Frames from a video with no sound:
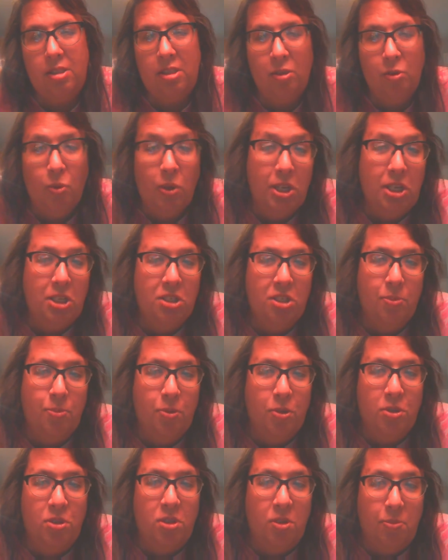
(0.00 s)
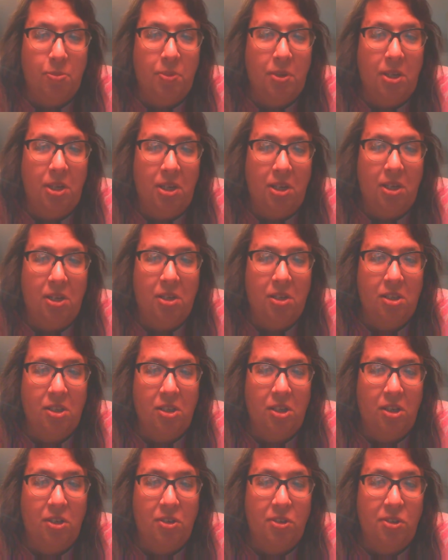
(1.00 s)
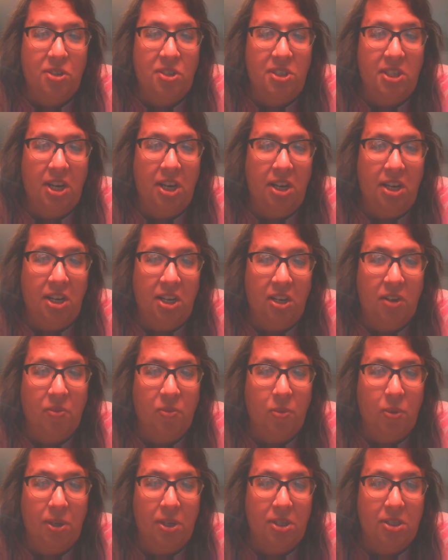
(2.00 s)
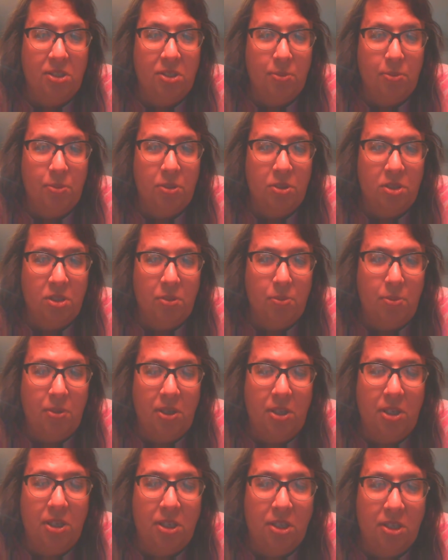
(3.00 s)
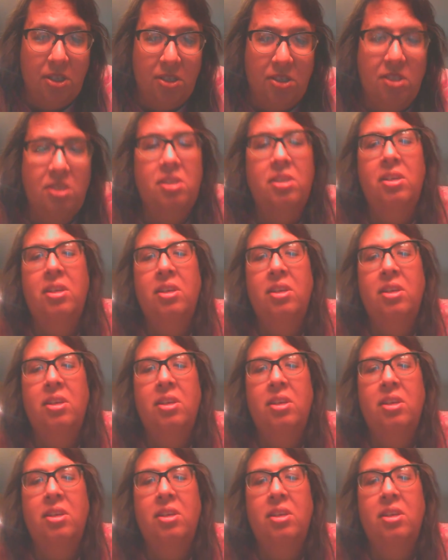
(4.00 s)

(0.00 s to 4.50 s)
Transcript: The way it's supposed to be, the understanding of the way it's supposed to be is